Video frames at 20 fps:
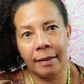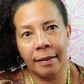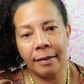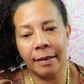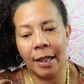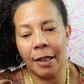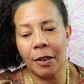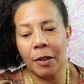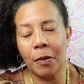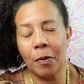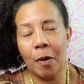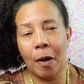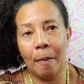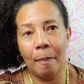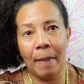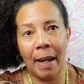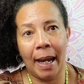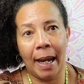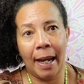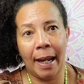that you are
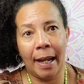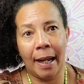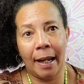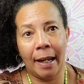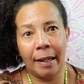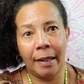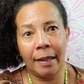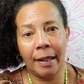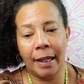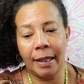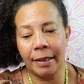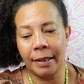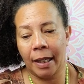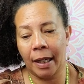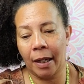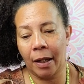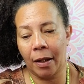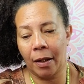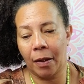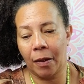mad as
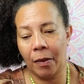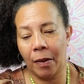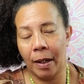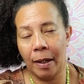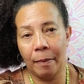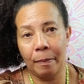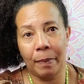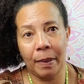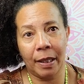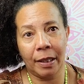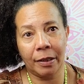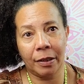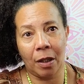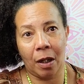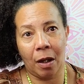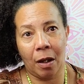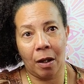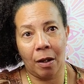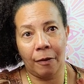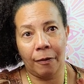hell and pissed
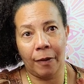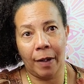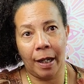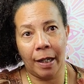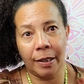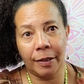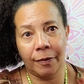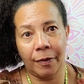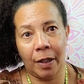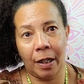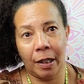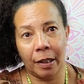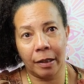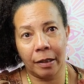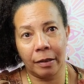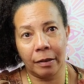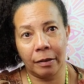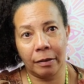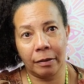off as fuck.